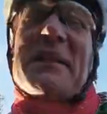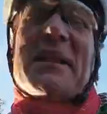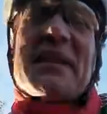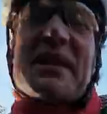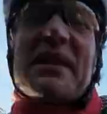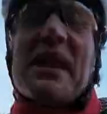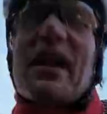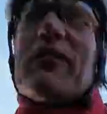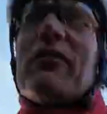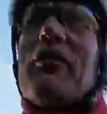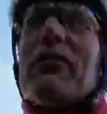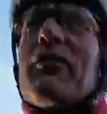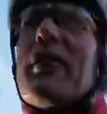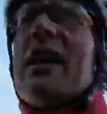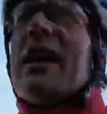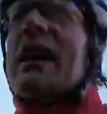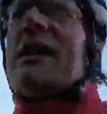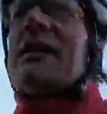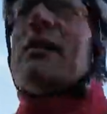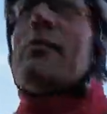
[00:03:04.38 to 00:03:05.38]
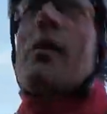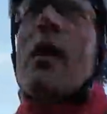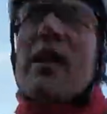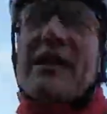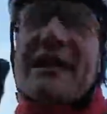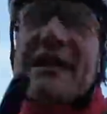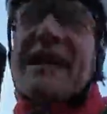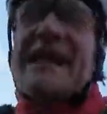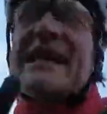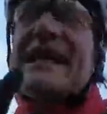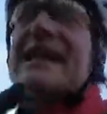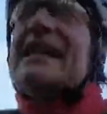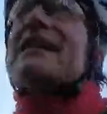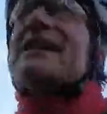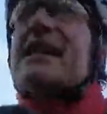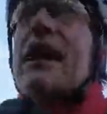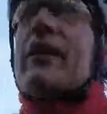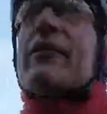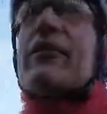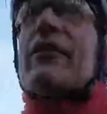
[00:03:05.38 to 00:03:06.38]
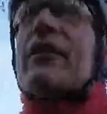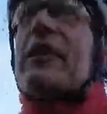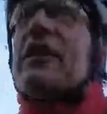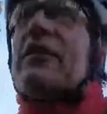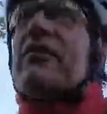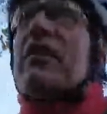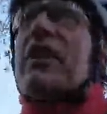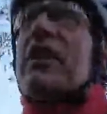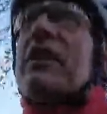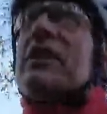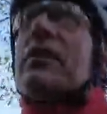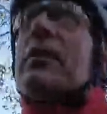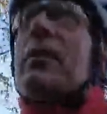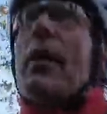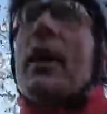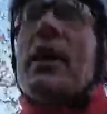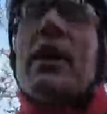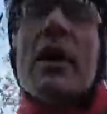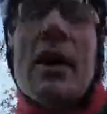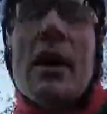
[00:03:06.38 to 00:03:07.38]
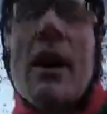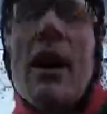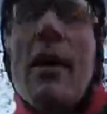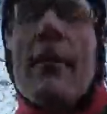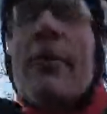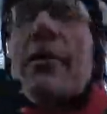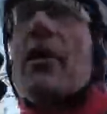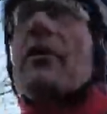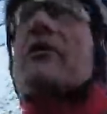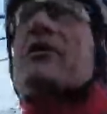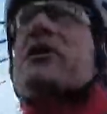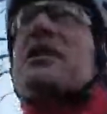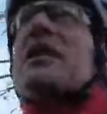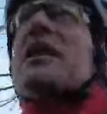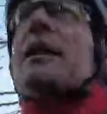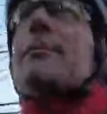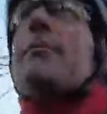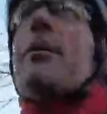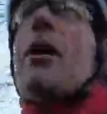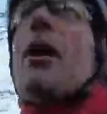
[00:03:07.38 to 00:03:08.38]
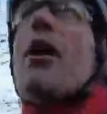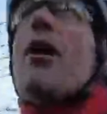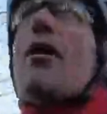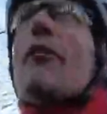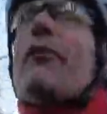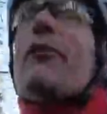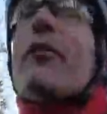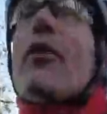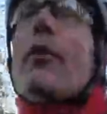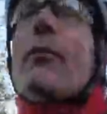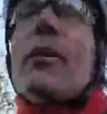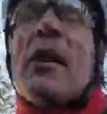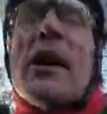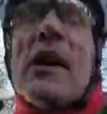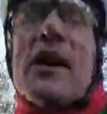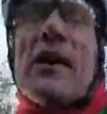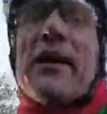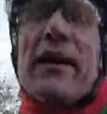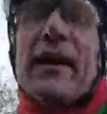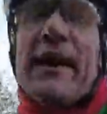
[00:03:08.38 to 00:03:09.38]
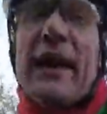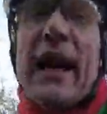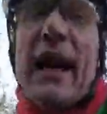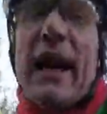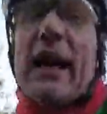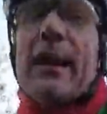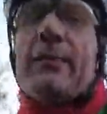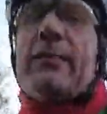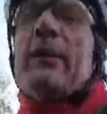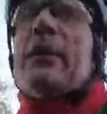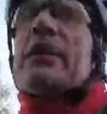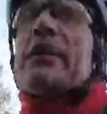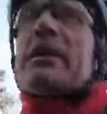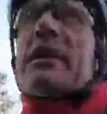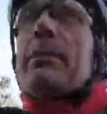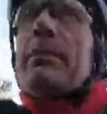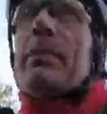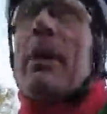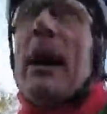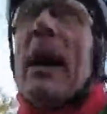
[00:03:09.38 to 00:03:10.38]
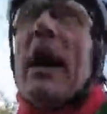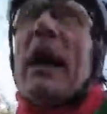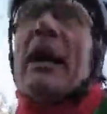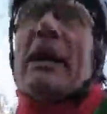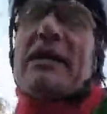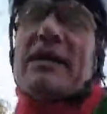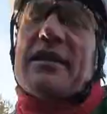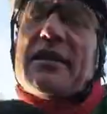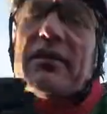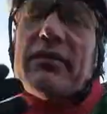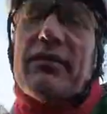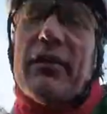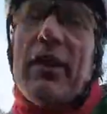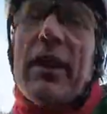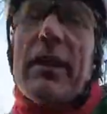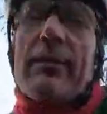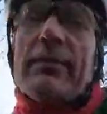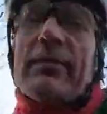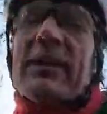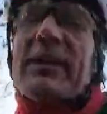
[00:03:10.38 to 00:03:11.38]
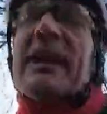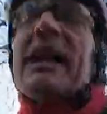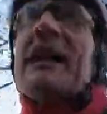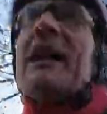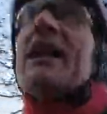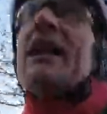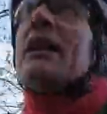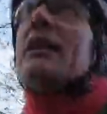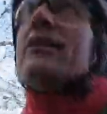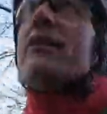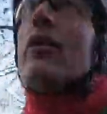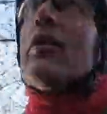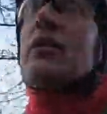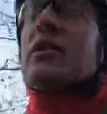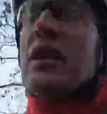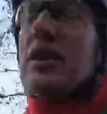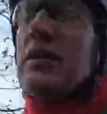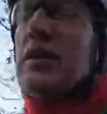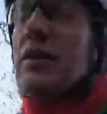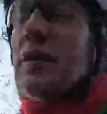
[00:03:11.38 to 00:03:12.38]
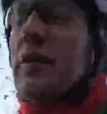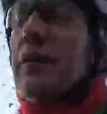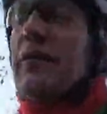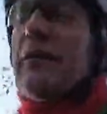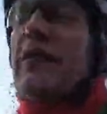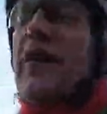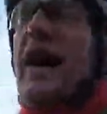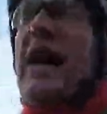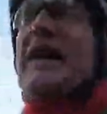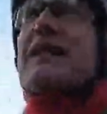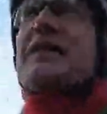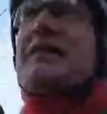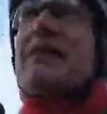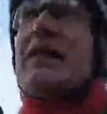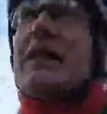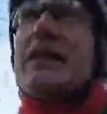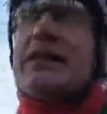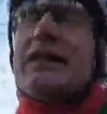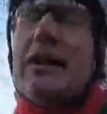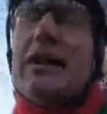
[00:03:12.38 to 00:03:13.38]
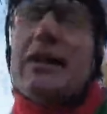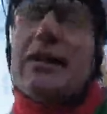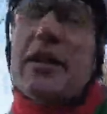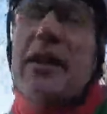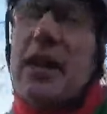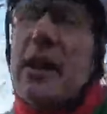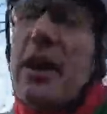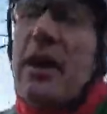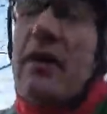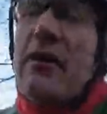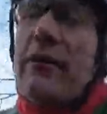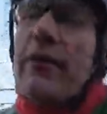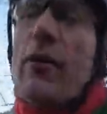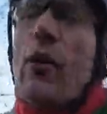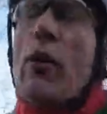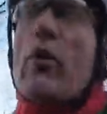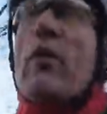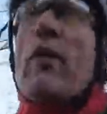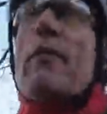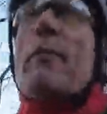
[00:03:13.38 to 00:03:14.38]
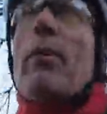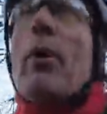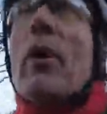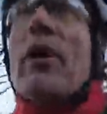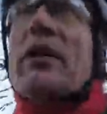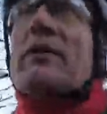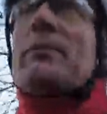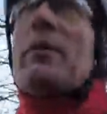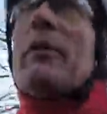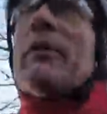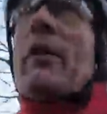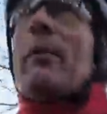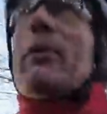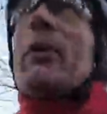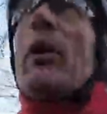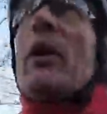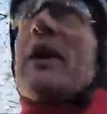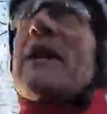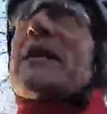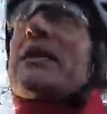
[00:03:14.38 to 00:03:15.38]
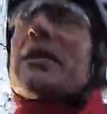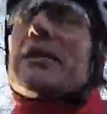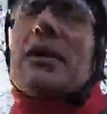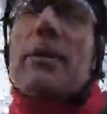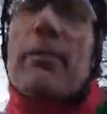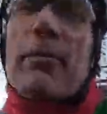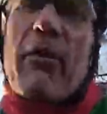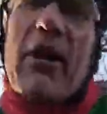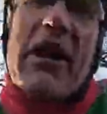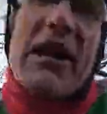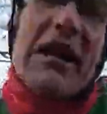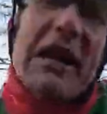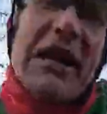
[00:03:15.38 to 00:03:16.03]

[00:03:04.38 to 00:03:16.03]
and several really good ones. This is definitely a really good one. But obviously, apart from the calipers, the pads, the rims, you've also got to factor in those fulcrum points, pivot points on your brake